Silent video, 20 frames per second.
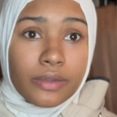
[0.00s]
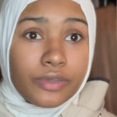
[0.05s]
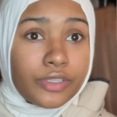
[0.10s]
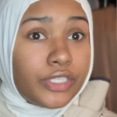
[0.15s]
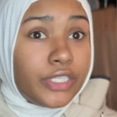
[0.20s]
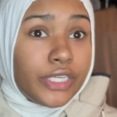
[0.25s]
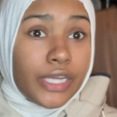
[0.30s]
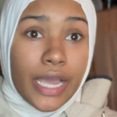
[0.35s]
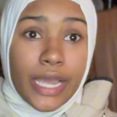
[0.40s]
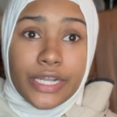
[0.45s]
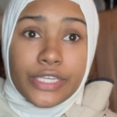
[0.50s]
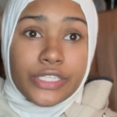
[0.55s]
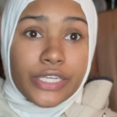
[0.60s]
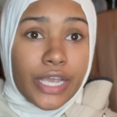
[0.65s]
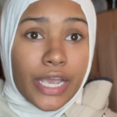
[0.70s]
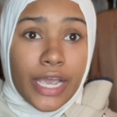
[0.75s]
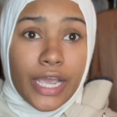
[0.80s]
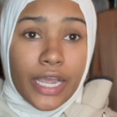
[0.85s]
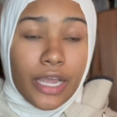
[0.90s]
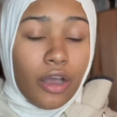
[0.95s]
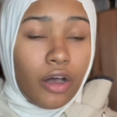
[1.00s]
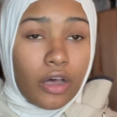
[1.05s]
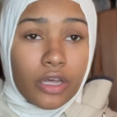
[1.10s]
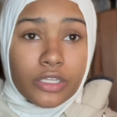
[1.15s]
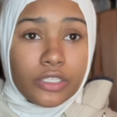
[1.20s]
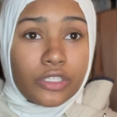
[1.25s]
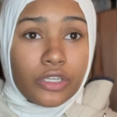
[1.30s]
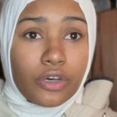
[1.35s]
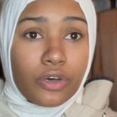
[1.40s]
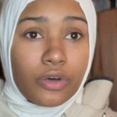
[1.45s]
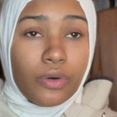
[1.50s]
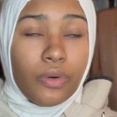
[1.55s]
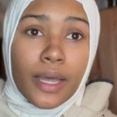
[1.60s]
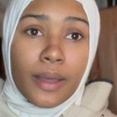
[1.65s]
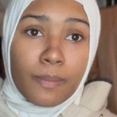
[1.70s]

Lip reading: DHgate also.